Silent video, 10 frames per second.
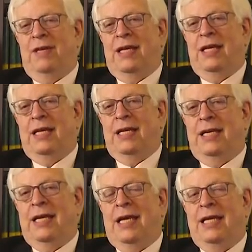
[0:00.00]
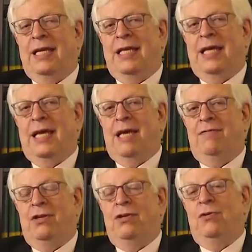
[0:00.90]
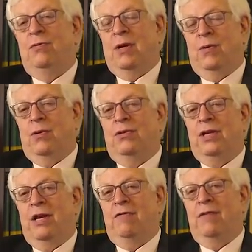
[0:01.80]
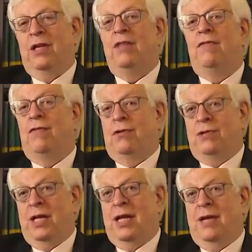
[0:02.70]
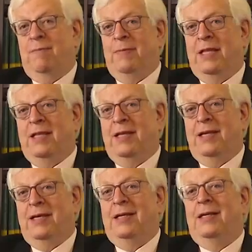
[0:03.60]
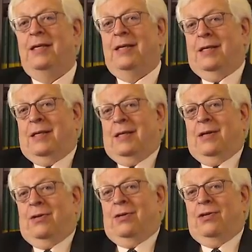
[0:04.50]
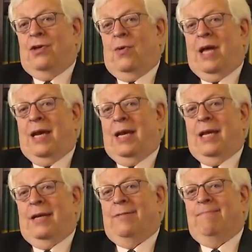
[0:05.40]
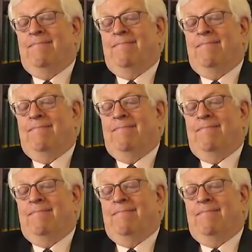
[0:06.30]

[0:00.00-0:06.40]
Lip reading: and I have to choose my words carefully the first time because there's no editing.